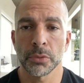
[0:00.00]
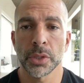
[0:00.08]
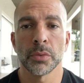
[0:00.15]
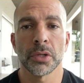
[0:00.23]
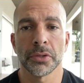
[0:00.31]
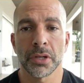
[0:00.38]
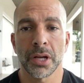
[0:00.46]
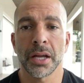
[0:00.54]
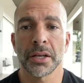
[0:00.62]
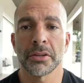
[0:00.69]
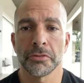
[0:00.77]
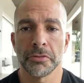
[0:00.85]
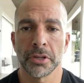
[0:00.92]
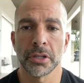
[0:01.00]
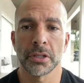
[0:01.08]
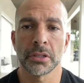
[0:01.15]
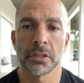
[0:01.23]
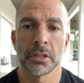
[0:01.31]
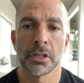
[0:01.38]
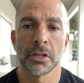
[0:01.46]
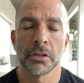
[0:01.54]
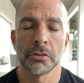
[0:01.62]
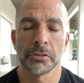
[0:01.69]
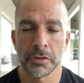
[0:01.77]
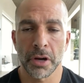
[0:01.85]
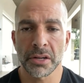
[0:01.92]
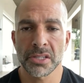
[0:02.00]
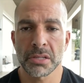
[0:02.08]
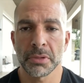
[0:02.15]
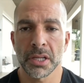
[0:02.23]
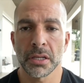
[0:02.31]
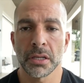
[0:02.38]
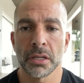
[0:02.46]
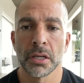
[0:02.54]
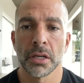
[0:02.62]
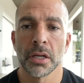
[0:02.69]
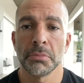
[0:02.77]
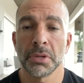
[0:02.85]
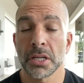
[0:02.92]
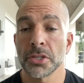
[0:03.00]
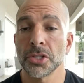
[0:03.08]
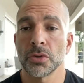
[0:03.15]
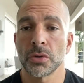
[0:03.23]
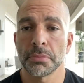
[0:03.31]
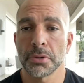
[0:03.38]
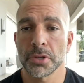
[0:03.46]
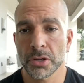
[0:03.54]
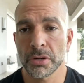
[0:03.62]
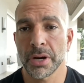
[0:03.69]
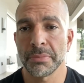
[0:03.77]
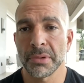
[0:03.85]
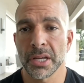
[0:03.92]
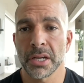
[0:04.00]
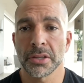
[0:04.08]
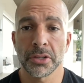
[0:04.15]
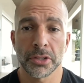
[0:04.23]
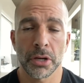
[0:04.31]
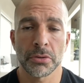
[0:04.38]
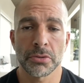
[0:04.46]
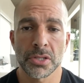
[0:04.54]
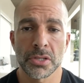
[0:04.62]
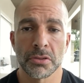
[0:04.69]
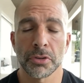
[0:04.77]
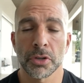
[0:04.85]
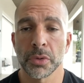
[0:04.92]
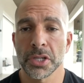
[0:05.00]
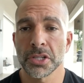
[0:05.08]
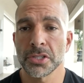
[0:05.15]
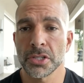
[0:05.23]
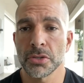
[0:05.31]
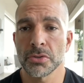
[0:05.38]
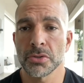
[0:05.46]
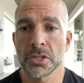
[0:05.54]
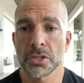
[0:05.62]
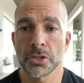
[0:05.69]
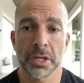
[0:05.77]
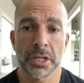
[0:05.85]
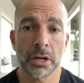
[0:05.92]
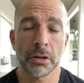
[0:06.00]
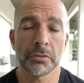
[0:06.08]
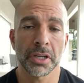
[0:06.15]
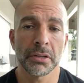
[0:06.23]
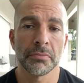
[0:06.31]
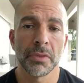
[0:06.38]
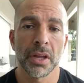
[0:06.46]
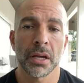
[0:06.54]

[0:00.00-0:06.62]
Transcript: We will not fill fluvoxamine because you are prescribing it at the dose for which it's used to treat COVID.